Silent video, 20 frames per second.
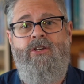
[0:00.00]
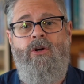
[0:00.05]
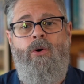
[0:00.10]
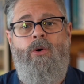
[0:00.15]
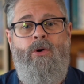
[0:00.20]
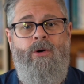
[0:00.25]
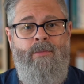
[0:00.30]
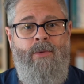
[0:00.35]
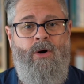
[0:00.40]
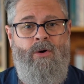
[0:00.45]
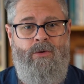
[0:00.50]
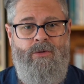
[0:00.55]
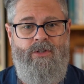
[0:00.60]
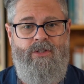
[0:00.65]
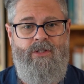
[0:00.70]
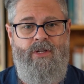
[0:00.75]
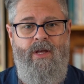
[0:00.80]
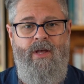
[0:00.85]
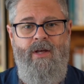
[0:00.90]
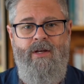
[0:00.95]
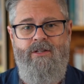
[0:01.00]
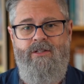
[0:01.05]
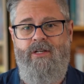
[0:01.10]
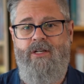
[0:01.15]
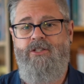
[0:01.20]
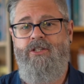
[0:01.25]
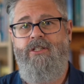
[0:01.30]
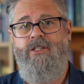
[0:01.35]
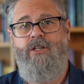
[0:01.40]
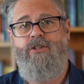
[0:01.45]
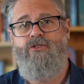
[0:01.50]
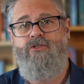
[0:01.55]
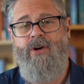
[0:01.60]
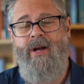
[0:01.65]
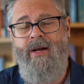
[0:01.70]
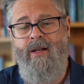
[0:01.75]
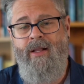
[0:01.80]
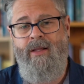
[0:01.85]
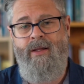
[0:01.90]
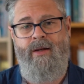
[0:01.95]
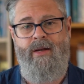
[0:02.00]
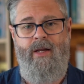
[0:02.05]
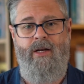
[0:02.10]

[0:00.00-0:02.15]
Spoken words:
hormones, such as adrenaline